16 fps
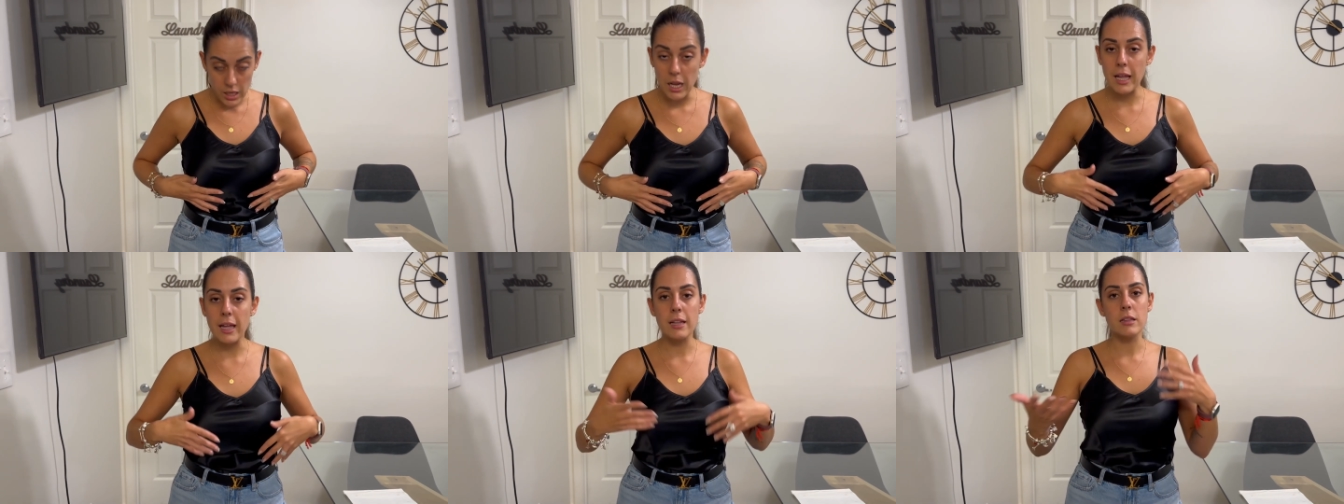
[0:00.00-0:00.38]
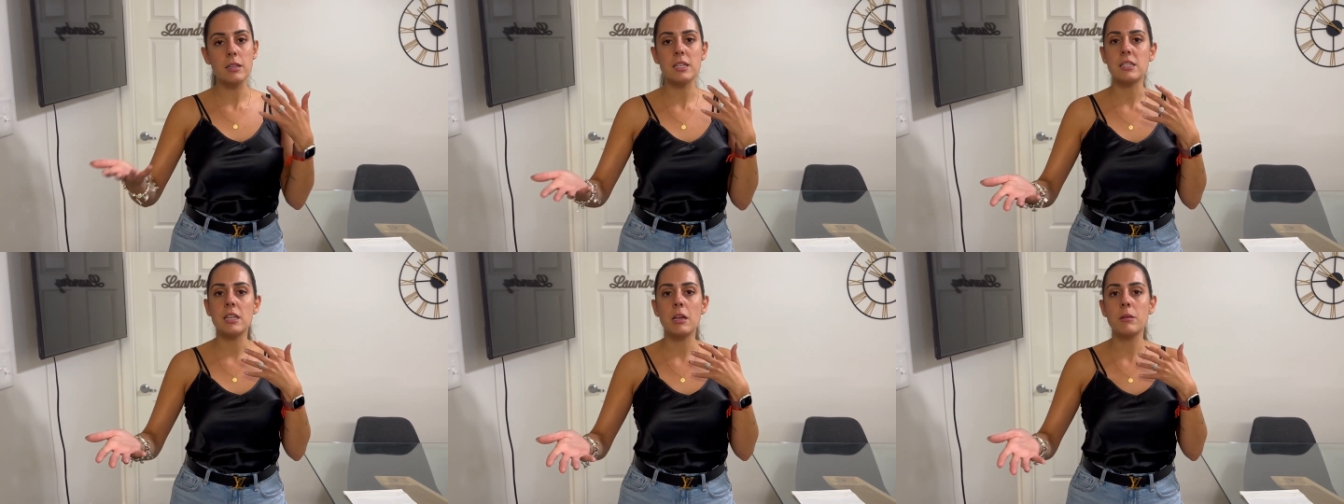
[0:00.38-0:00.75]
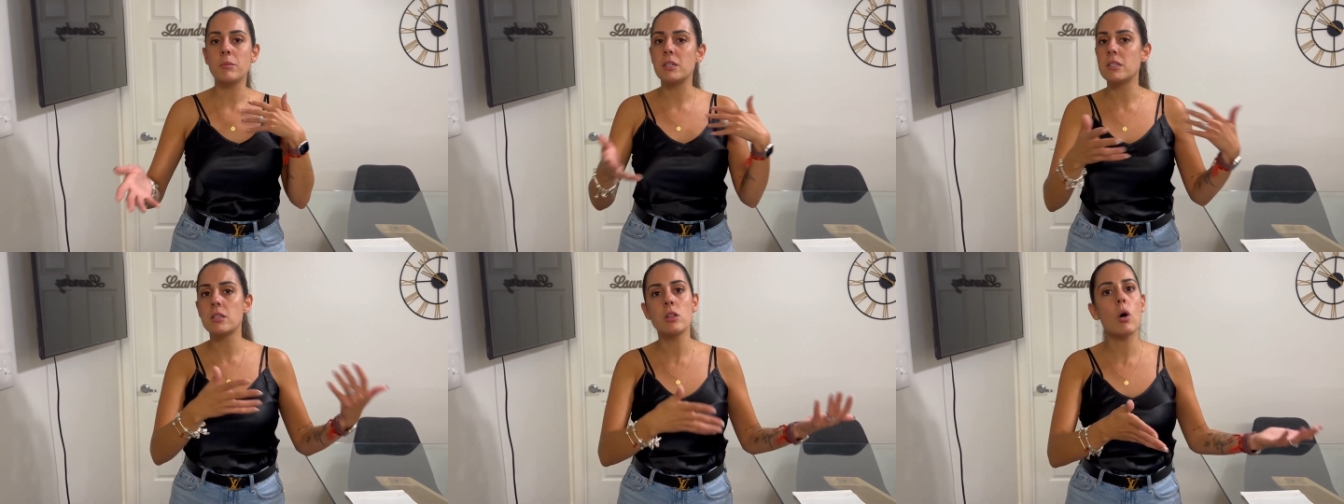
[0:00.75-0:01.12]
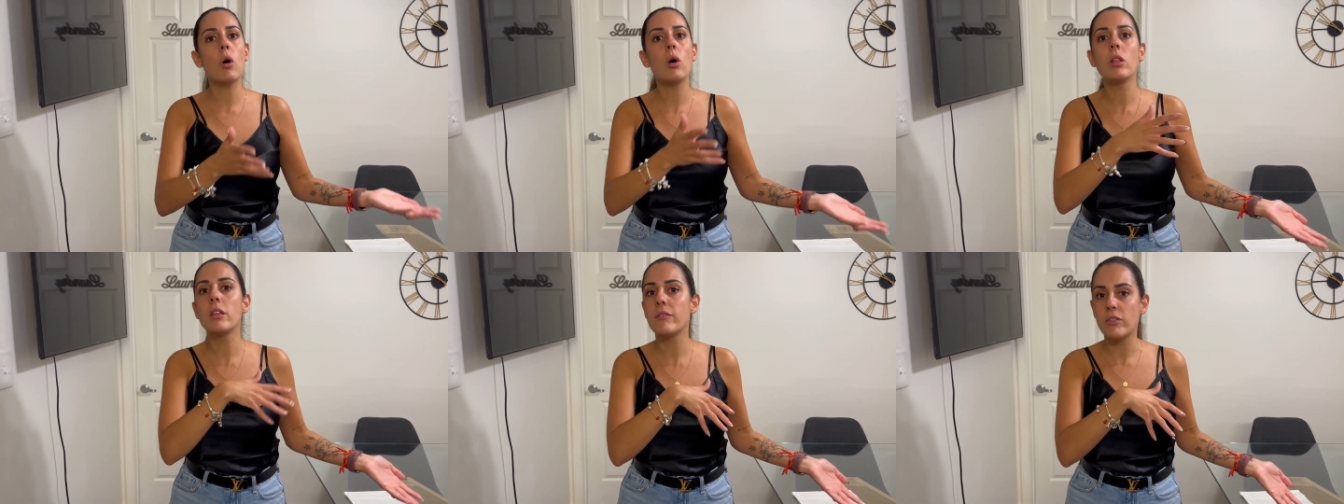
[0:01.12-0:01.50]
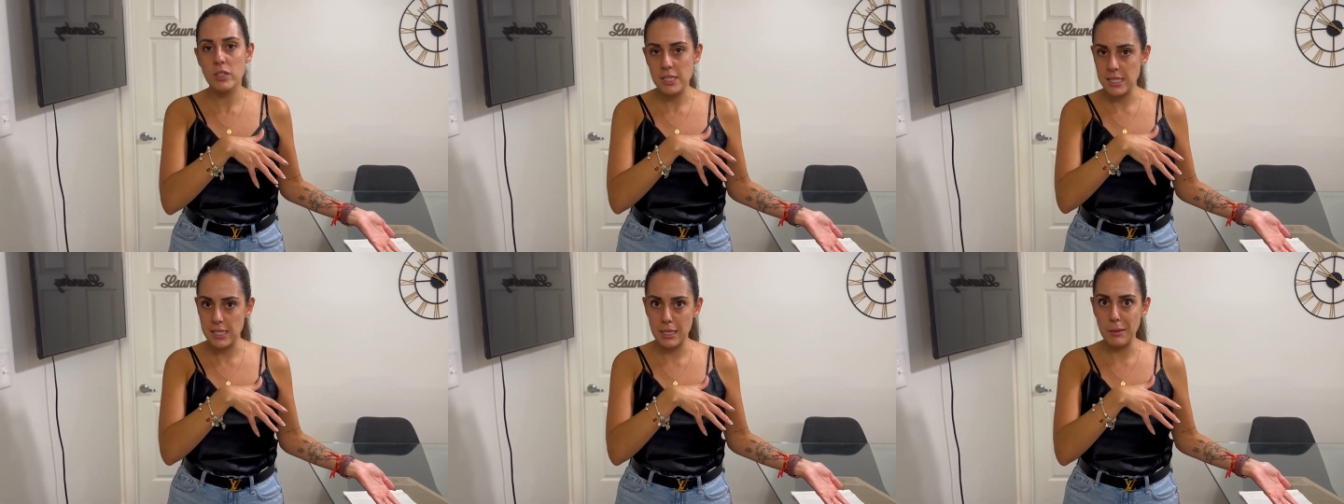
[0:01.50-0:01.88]
and the same is not only for
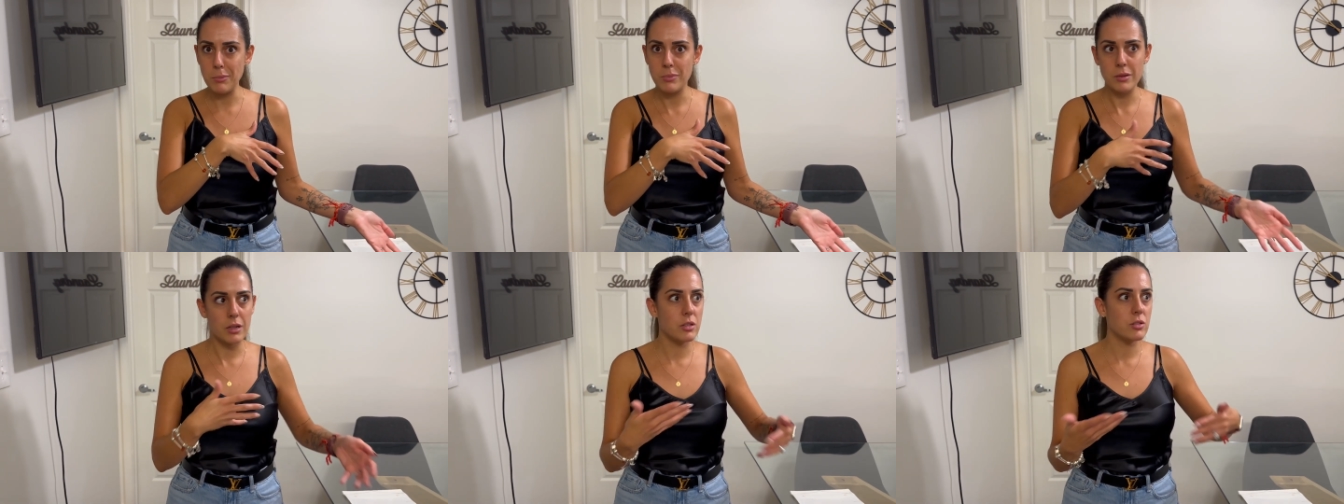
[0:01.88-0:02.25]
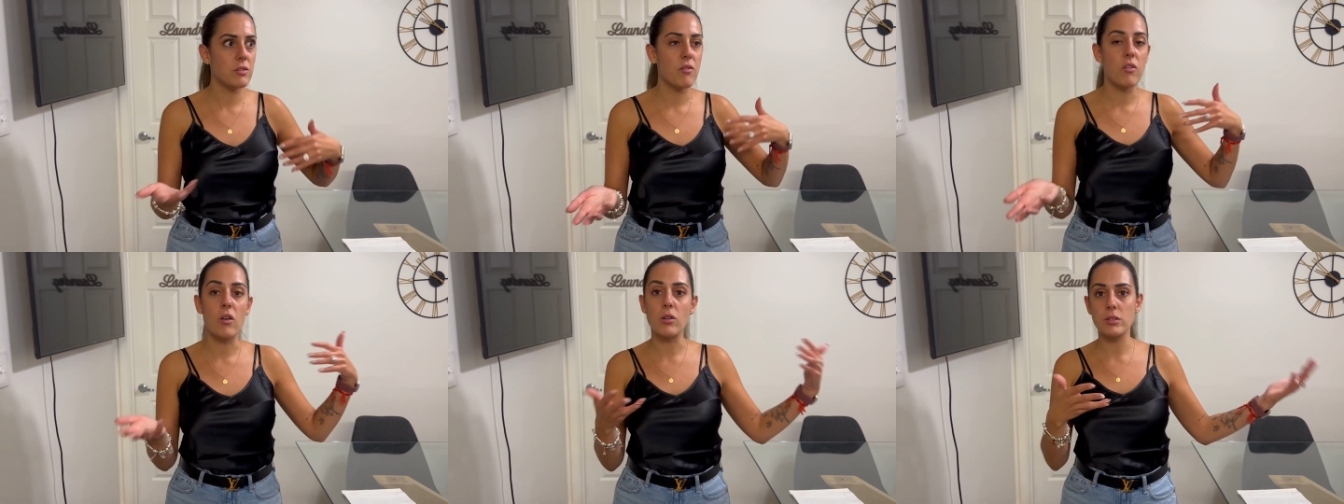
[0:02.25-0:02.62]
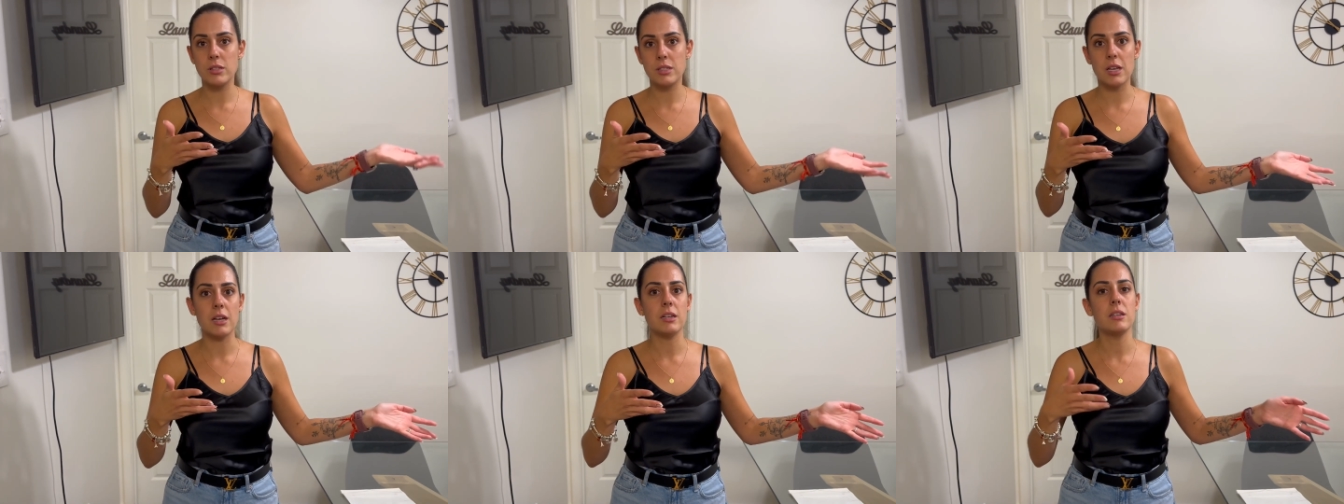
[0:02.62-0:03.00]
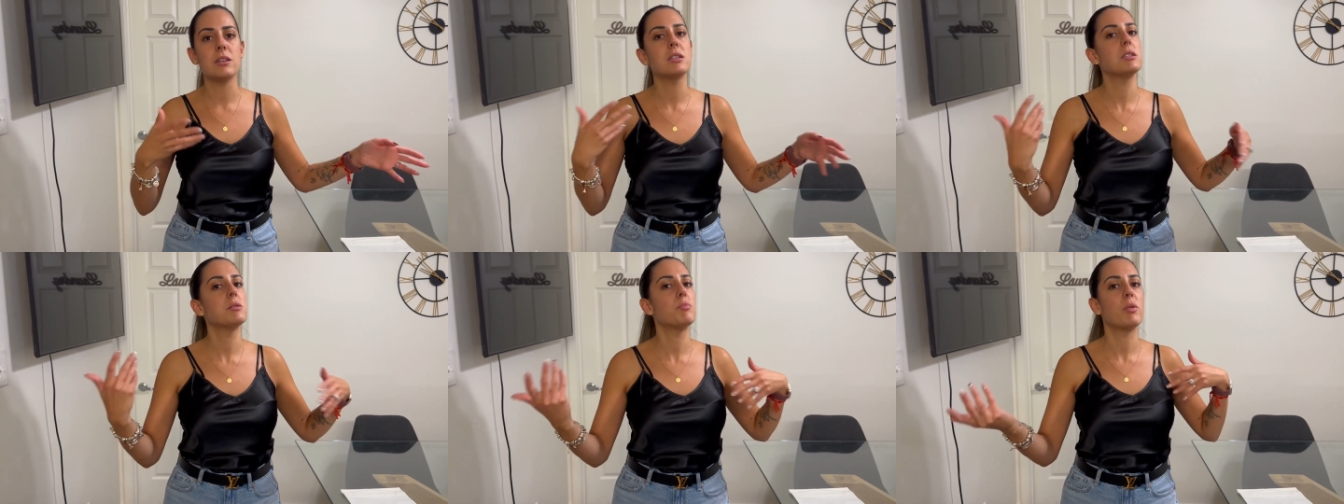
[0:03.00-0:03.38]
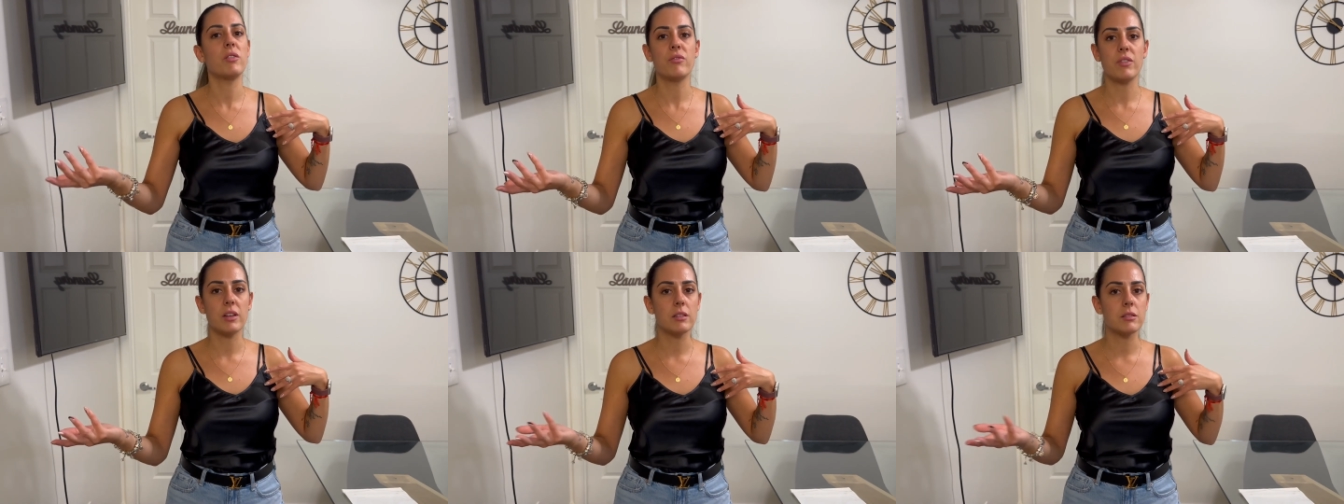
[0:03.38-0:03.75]
sleep, also for outside, it's
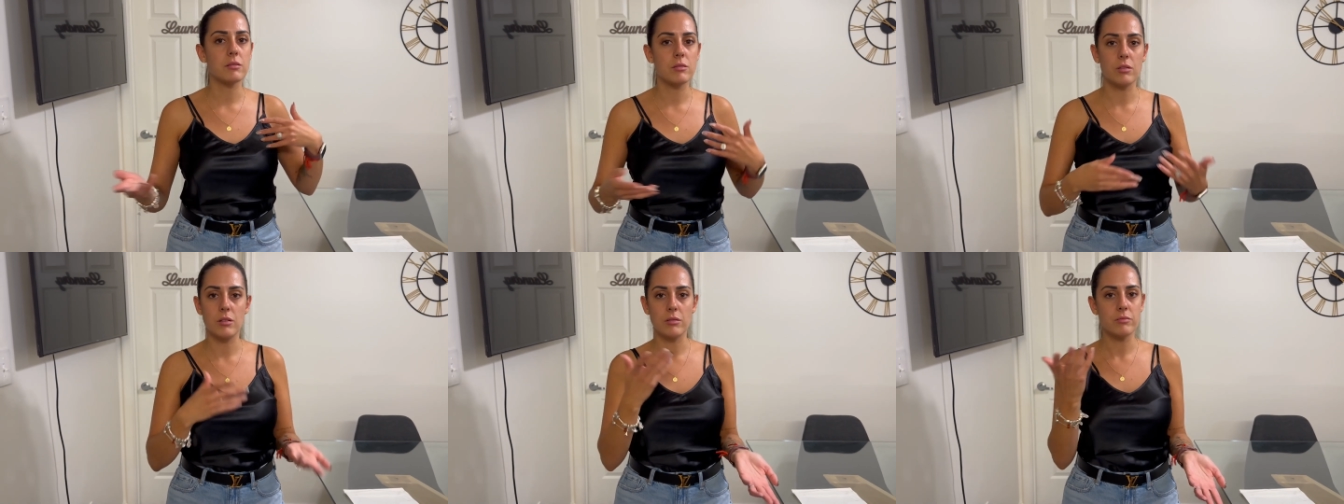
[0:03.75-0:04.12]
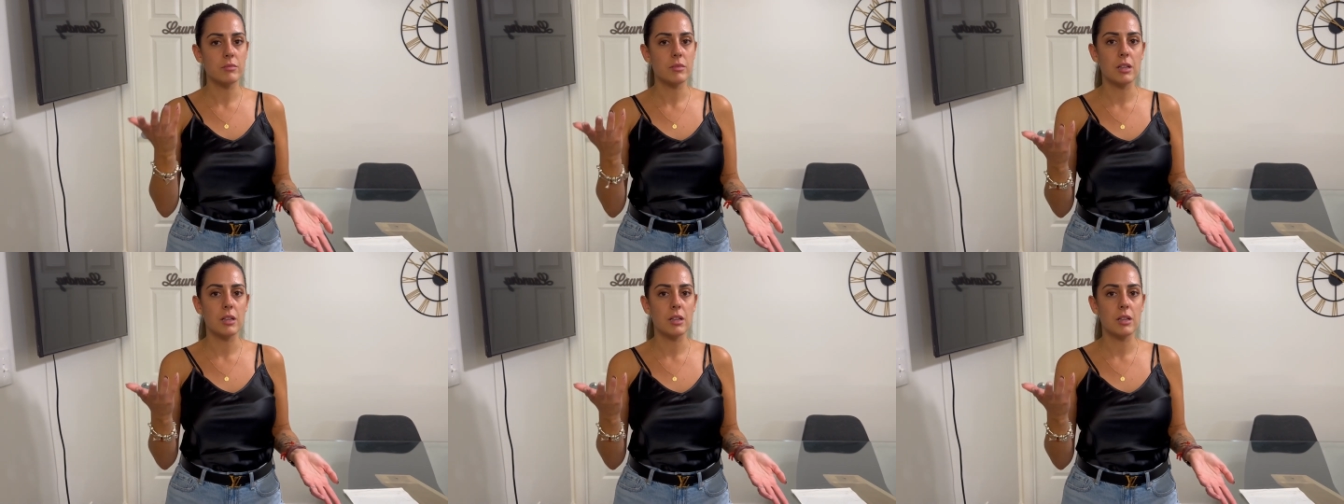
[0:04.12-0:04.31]
perfect, you know,